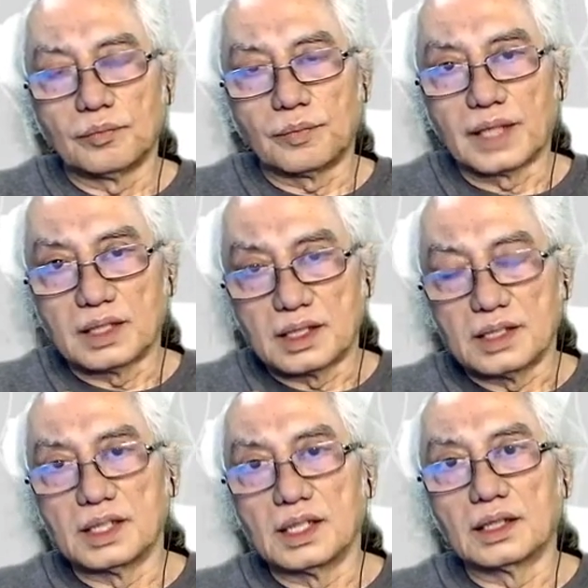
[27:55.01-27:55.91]

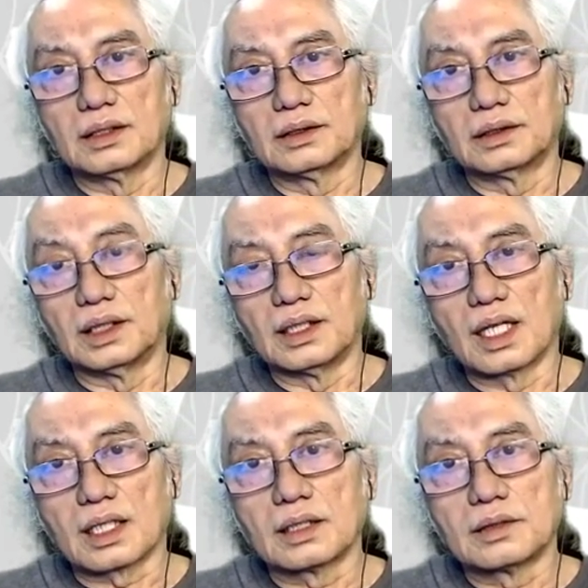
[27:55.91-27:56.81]
Patitising
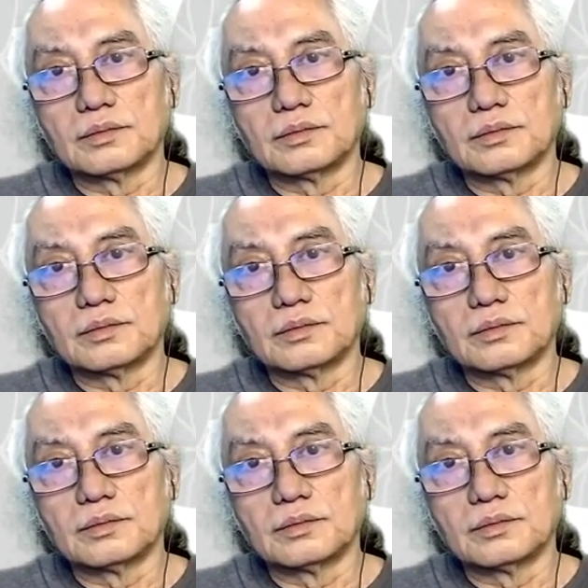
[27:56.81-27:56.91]
Tindak